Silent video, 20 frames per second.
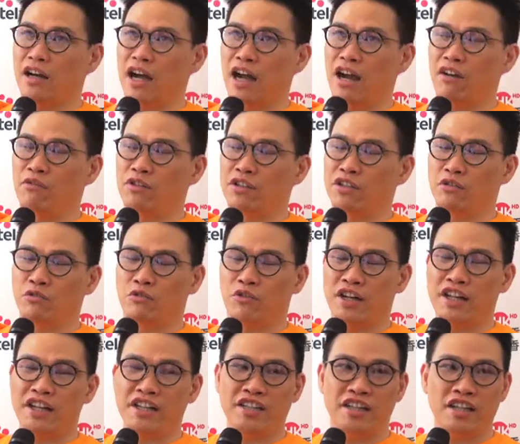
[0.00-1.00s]
I was
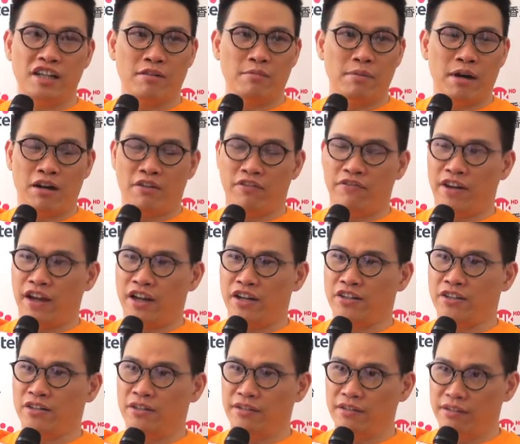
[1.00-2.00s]
crazy about
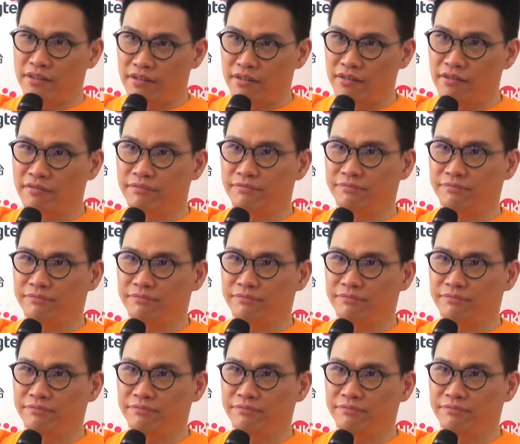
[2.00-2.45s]
fashions.